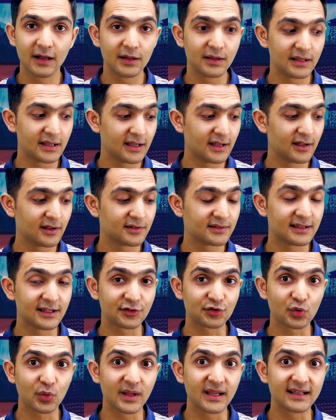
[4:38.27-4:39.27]
Here they're
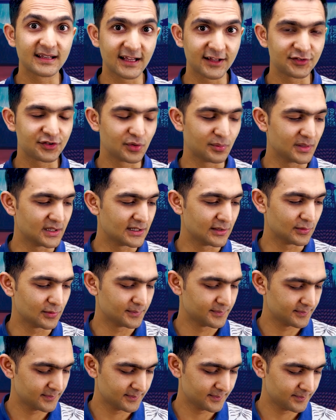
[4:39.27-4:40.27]
showing nice to meet you.
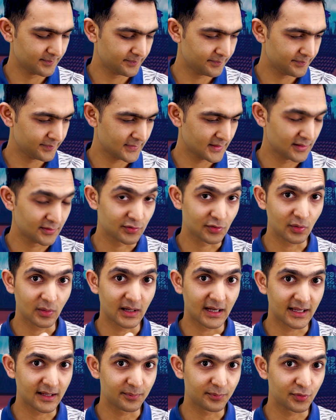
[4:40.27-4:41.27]
So
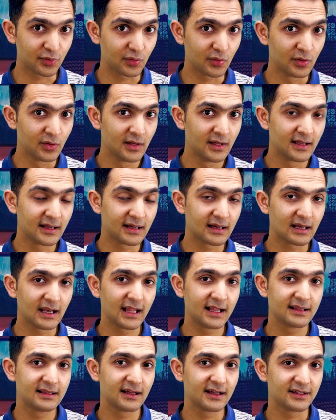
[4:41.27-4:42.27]
I have to
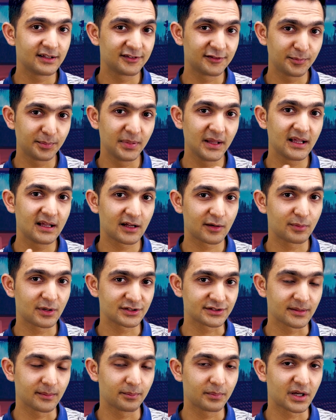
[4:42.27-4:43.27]
click the speaker
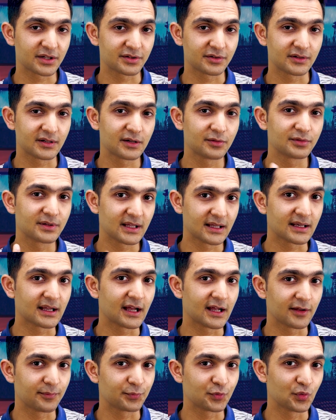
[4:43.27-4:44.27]
button now. Then I
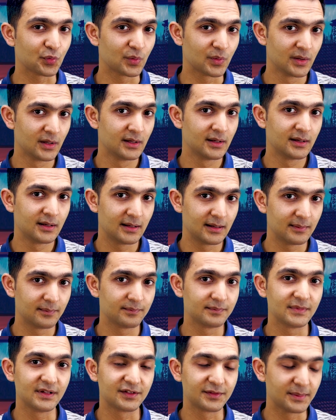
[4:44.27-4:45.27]
have to
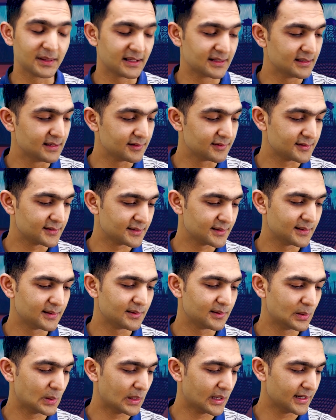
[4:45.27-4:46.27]
speak this
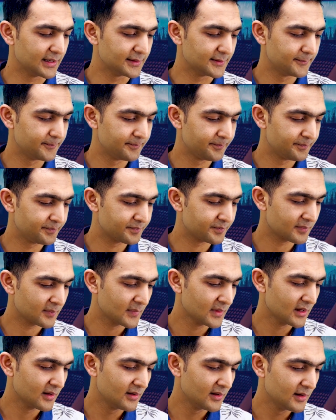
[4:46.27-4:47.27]
line.
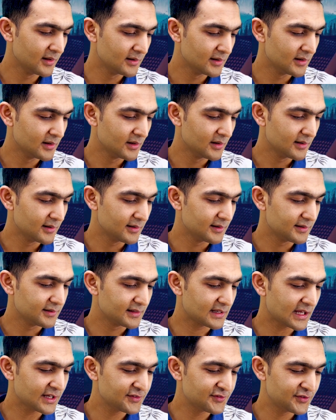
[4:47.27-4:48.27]

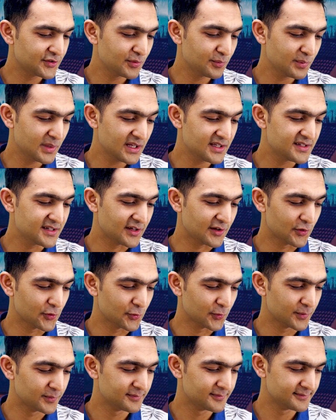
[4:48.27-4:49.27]
Nice to meet
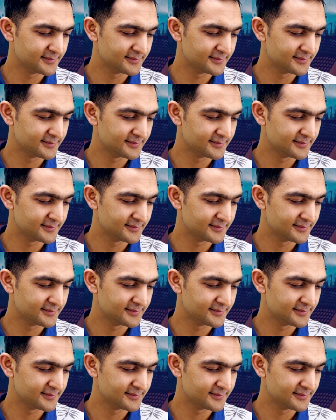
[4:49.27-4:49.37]
you.